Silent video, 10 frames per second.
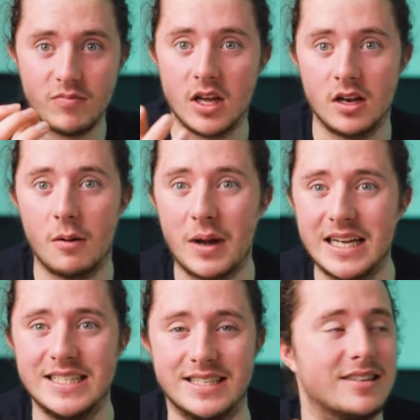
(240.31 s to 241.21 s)

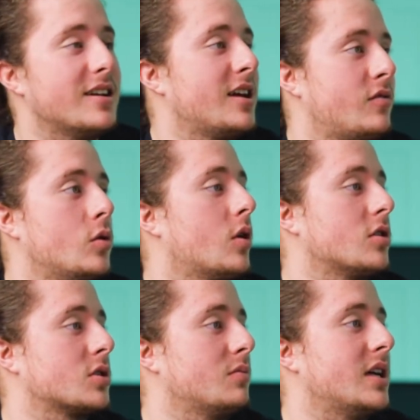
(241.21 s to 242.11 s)
amazing if you
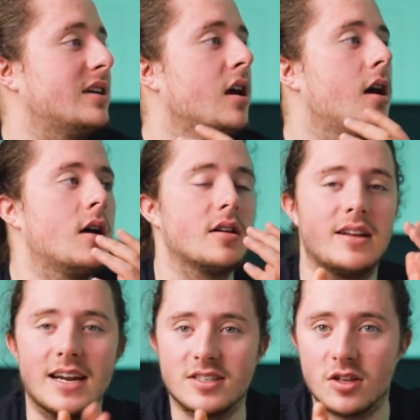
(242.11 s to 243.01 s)
ask me.
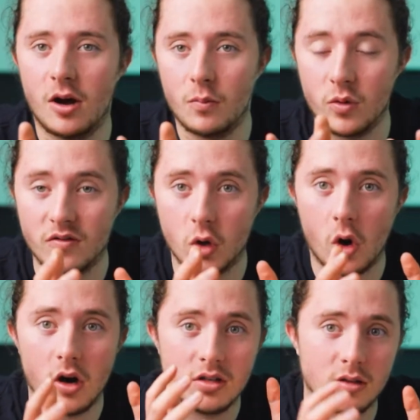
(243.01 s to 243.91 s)
Next up, we've
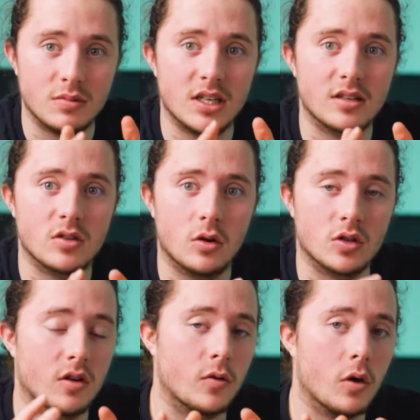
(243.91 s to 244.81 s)
got some
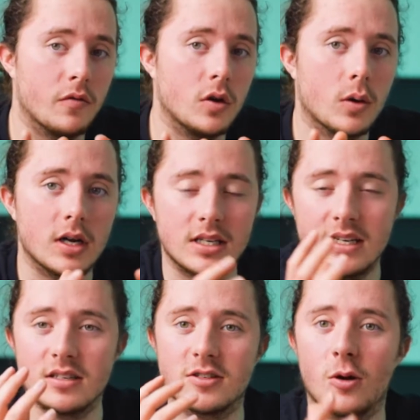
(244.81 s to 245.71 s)
TikToks. I've got a few
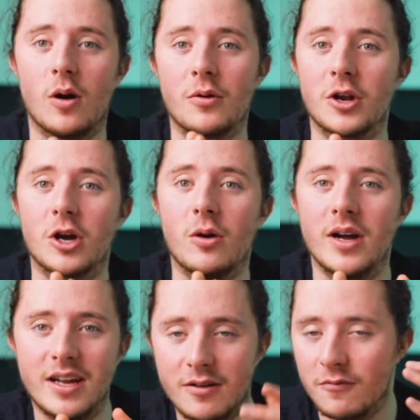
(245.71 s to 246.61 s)
ideas, so I'm going to go
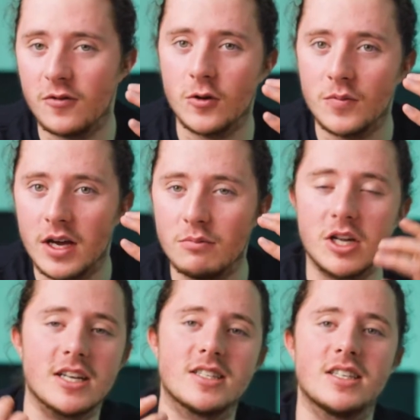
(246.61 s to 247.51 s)
ahead and film them. You
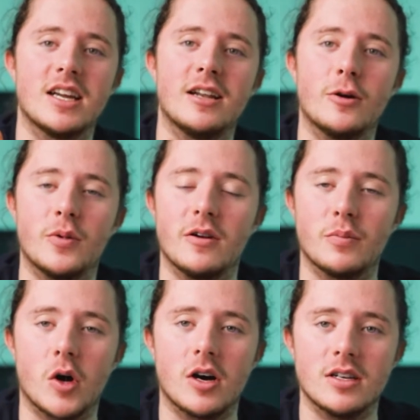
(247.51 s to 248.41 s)
get to see a little bit of
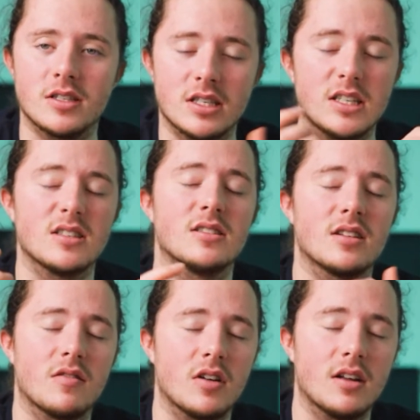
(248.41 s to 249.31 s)
behind the scenes and
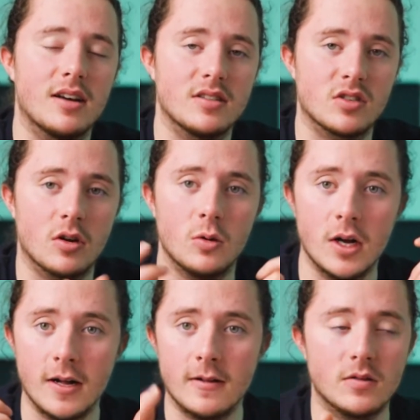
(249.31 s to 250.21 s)
stuff like that. So
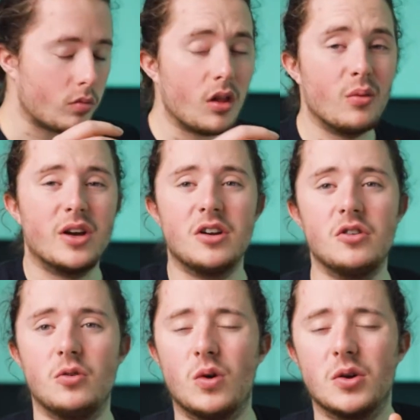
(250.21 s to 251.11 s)
we're going to
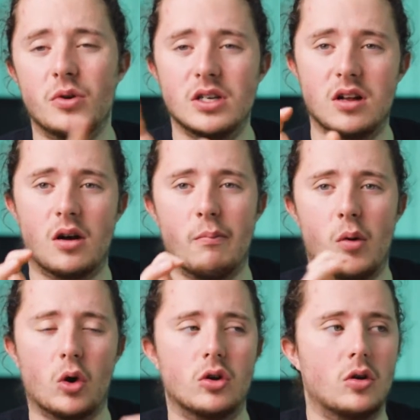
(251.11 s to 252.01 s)
do one where it's like a
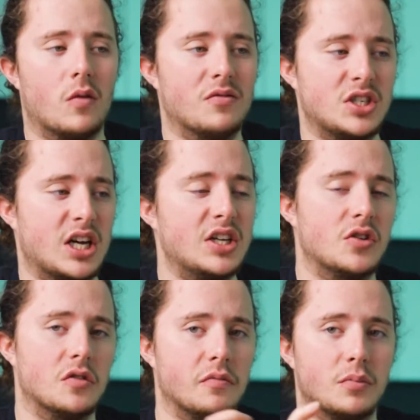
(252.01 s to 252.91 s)
mock
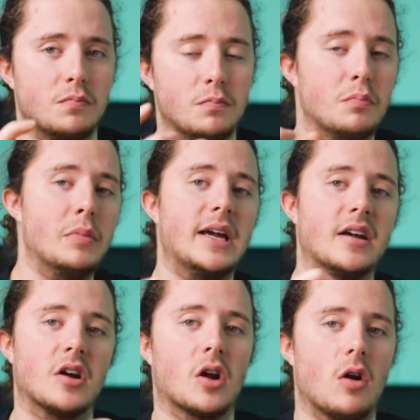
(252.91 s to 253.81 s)
conversation with me
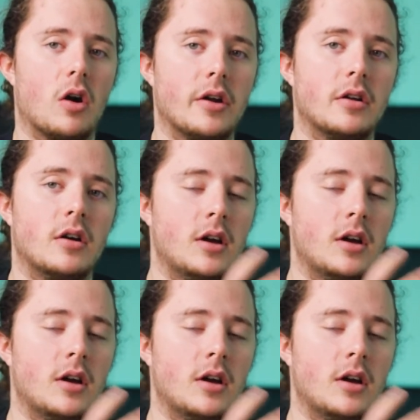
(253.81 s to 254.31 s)
and a client.